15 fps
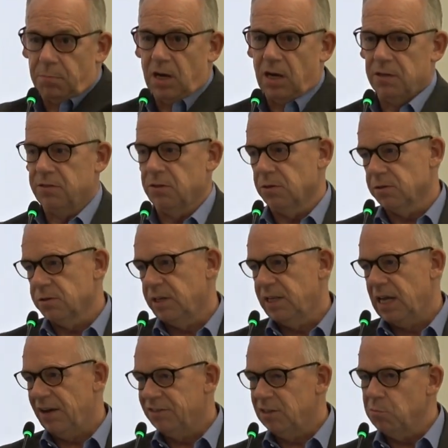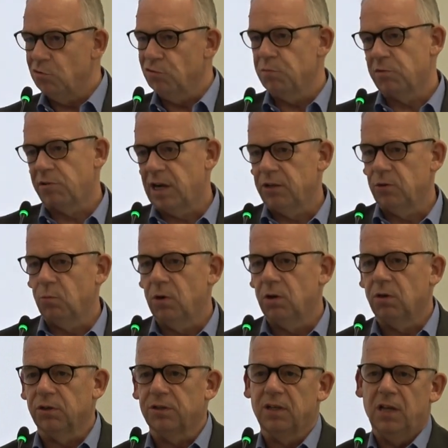parcels and have to move them around the world